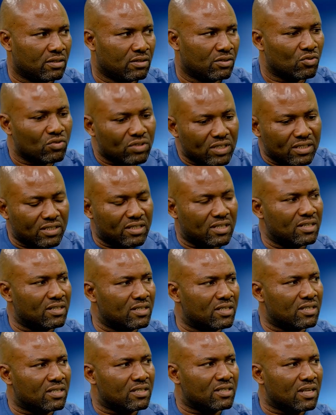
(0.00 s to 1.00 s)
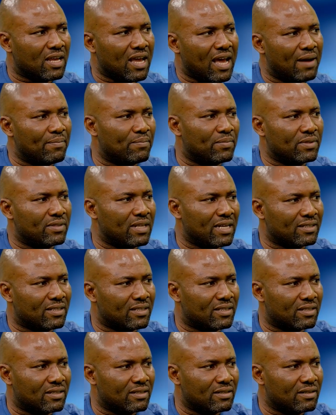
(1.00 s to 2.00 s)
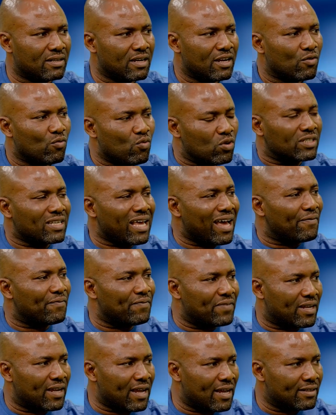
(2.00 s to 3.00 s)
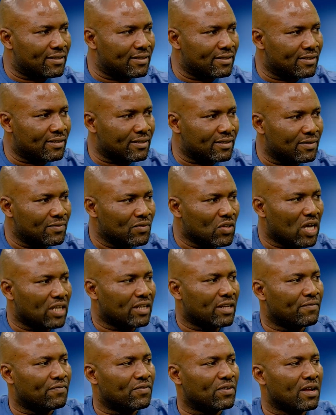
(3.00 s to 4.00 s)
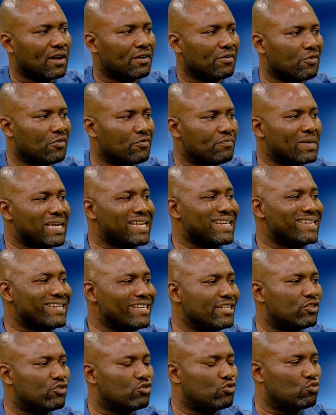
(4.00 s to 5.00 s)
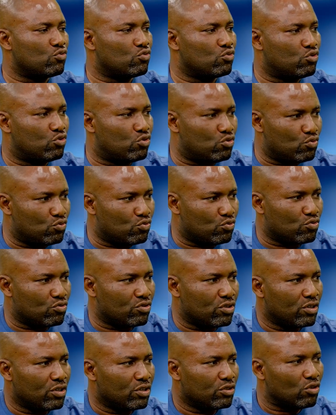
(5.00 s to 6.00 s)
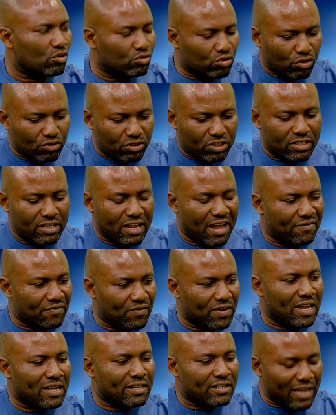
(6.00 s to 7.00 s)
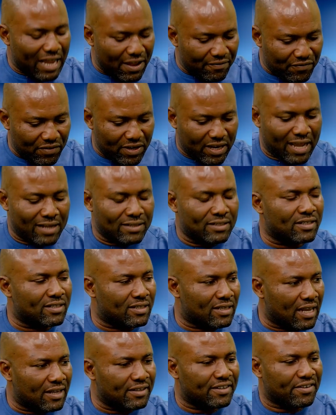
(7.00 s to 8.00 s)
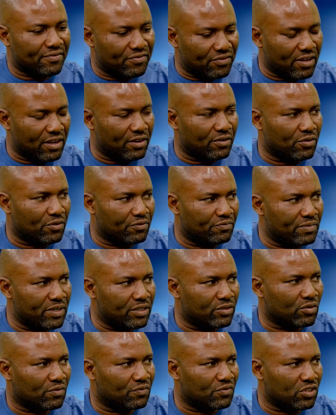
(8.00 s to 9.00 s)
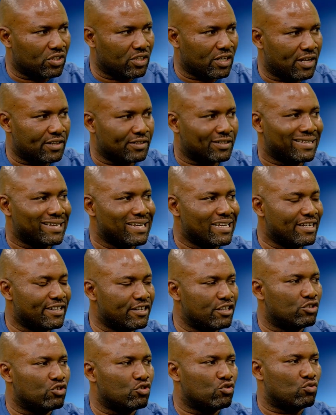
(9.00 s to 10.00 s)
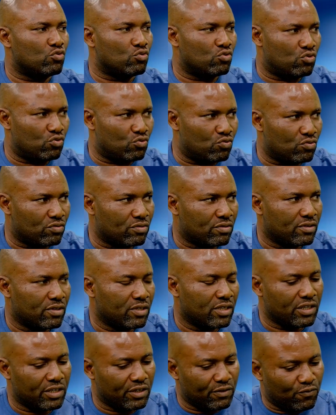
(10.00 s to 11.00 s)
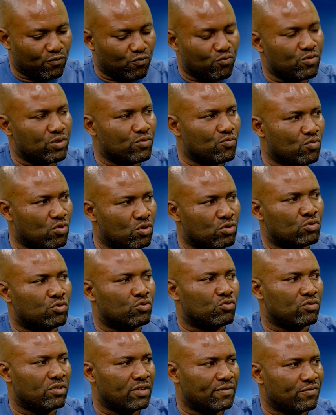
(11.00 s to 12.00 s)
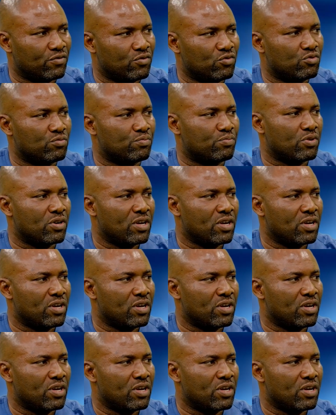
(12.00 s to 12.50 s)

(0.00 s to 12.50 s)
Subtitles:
So these things, that's what Africans and African government needs to do. Not just the Africans and African government officials need to do if we want to develop